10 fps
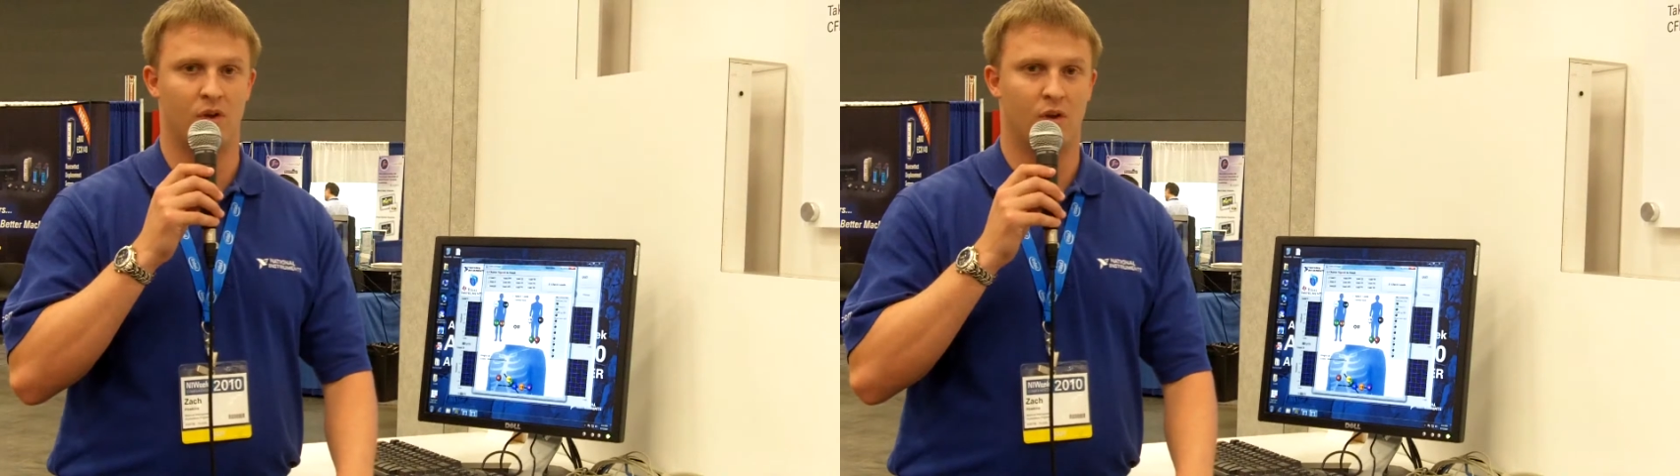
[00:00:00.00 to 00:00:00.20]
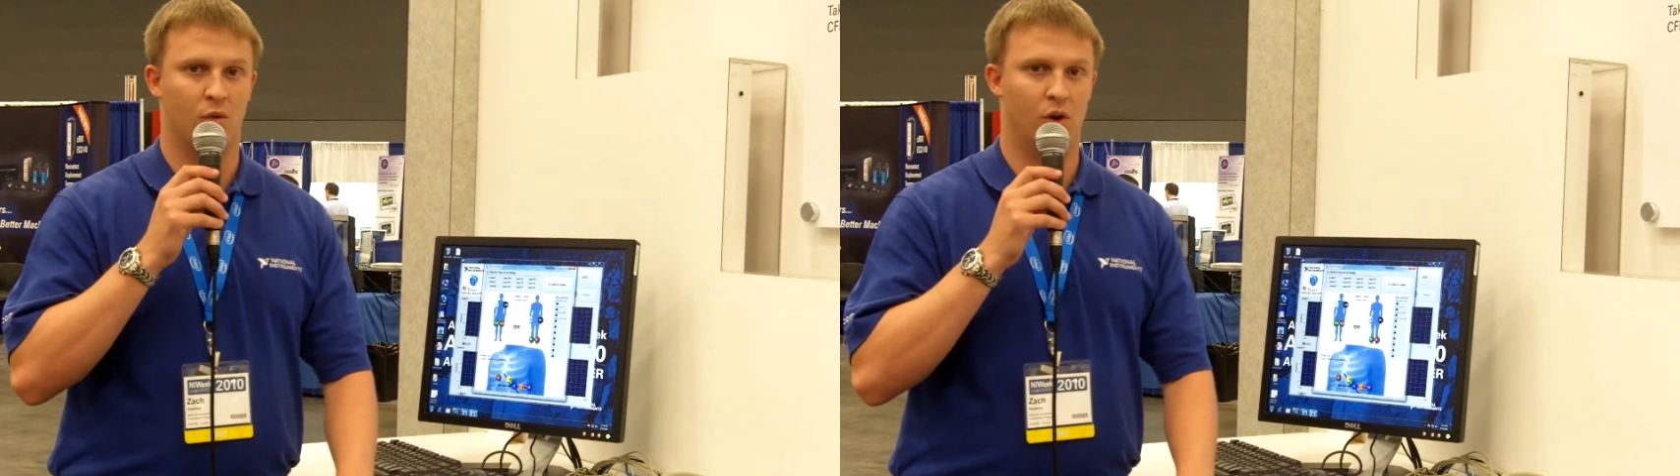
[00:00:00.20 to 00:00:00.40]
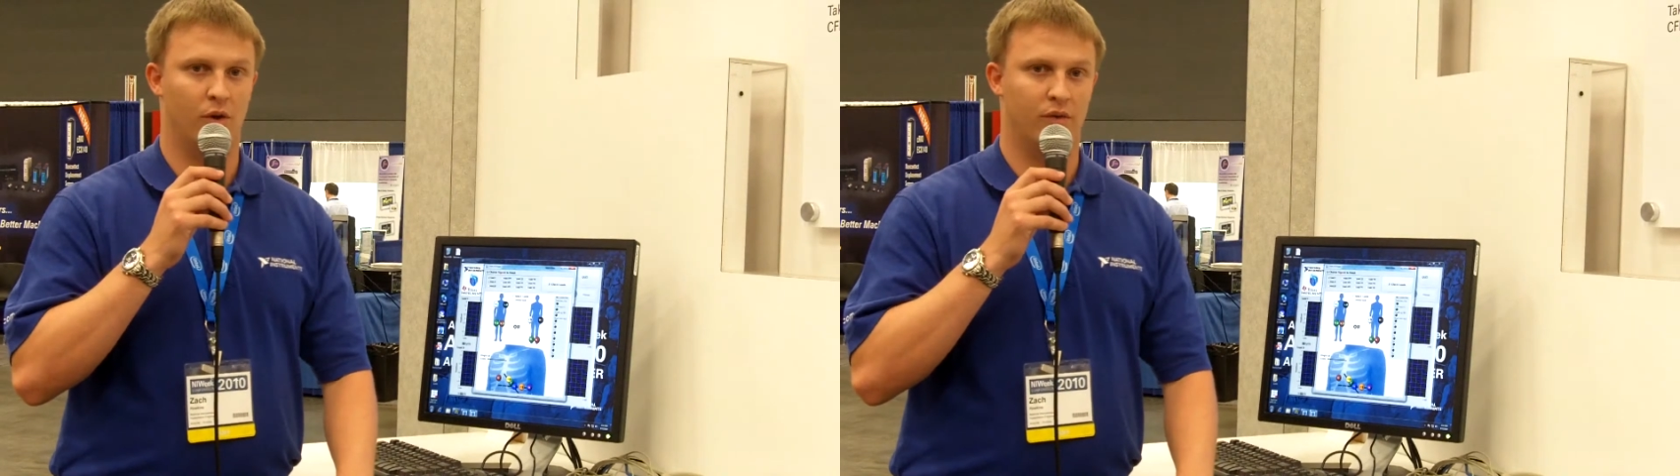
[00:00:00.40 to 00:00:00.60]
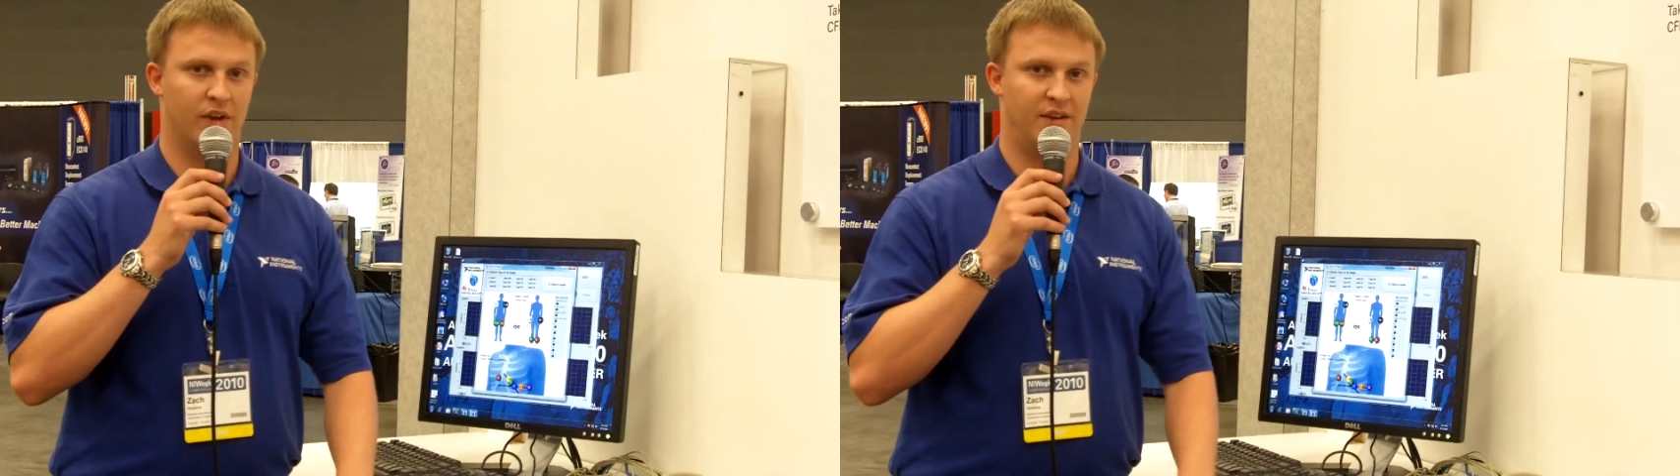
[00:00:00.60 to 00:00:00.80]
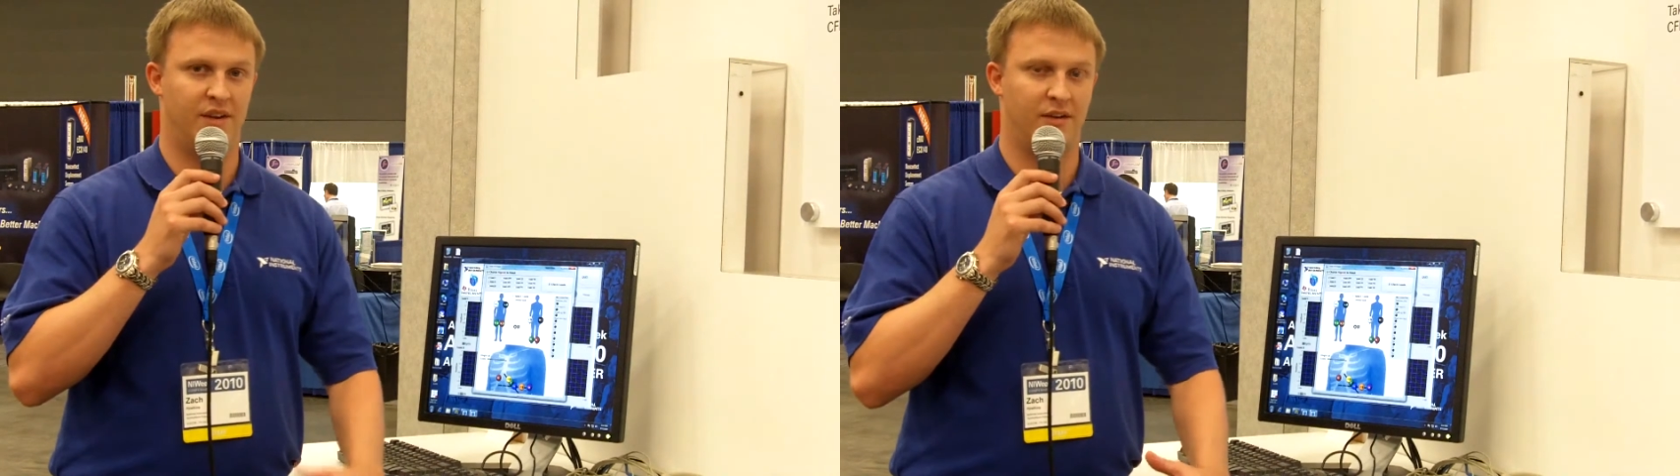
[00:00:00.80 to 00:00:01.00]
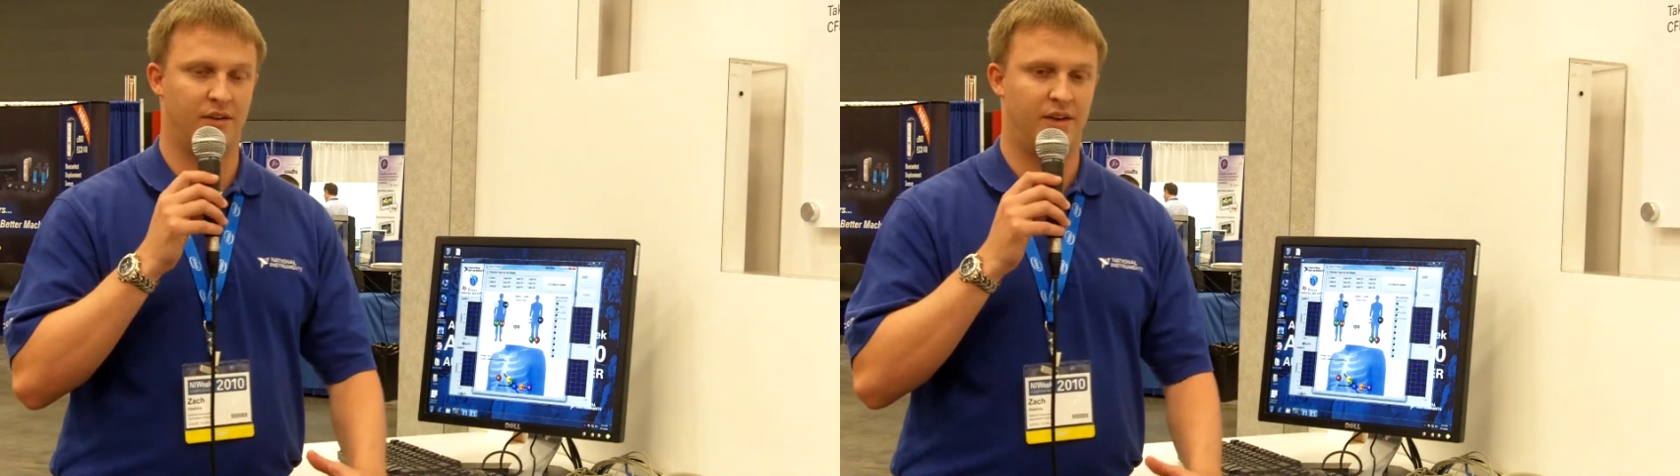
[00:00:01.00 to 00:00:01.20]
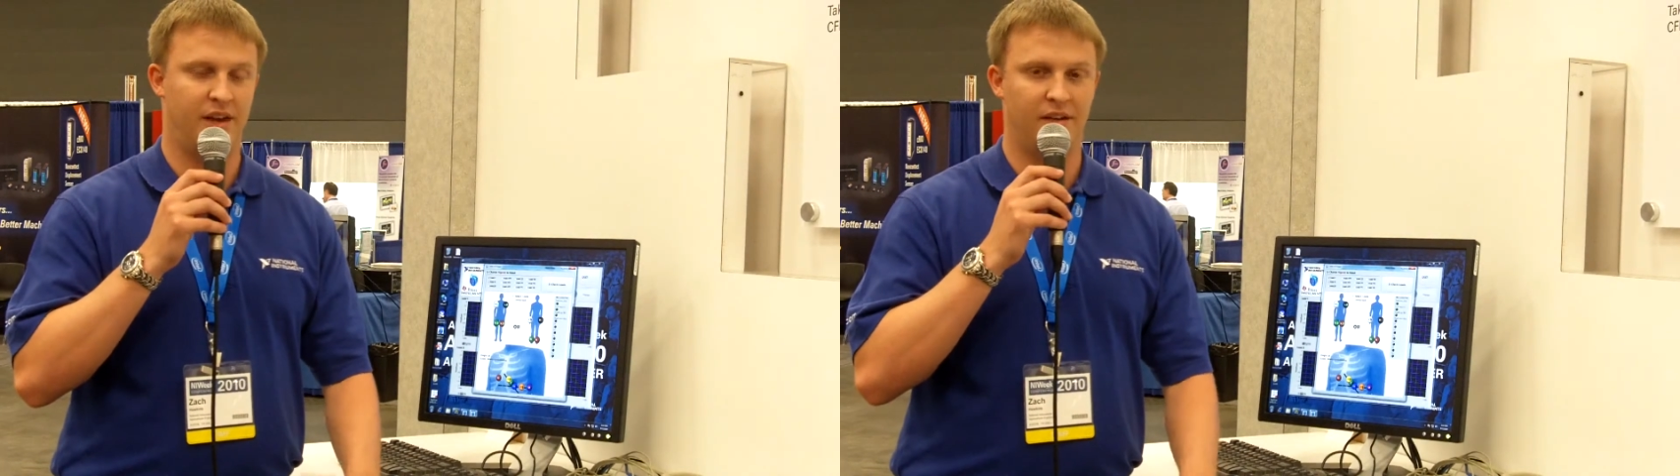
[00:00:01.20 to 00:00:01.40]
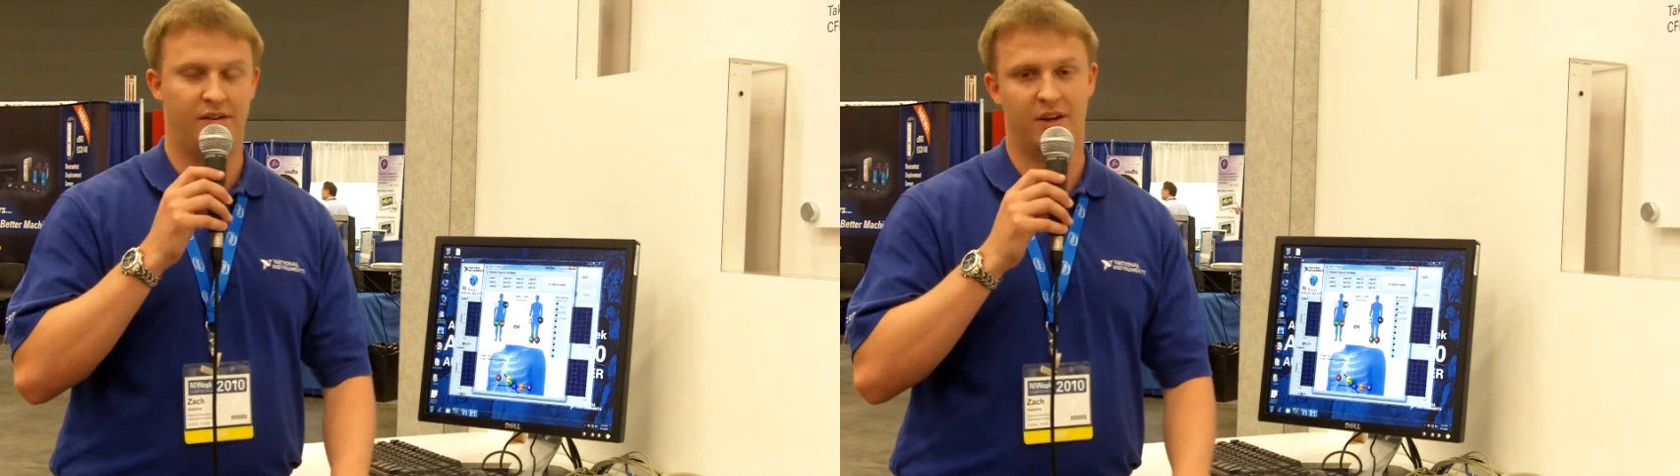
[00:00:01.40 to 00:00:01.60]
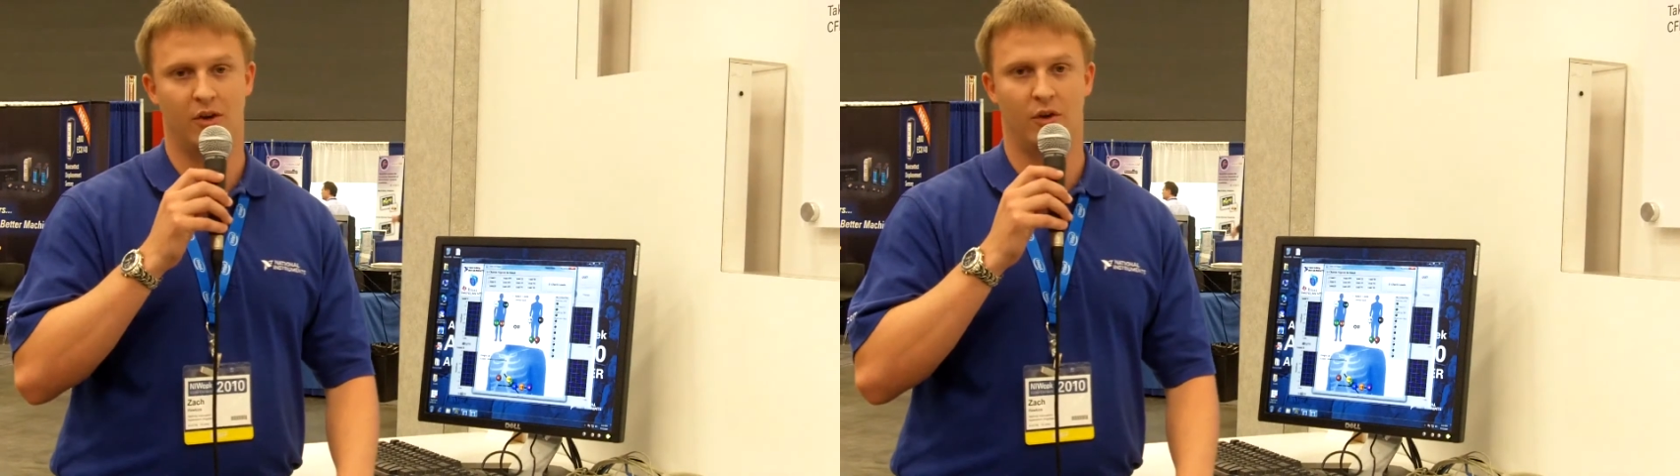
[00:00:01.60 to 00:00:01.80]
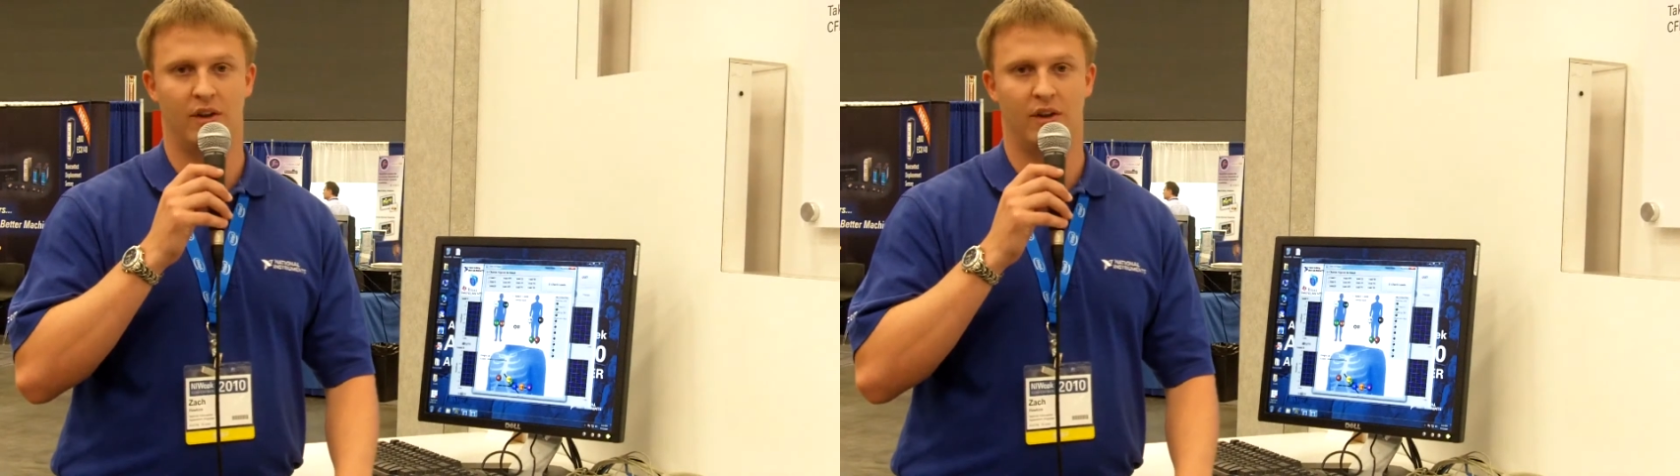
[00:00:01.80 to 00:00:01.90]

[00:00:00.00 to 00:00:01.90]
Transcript: Well, that 10, 10 signal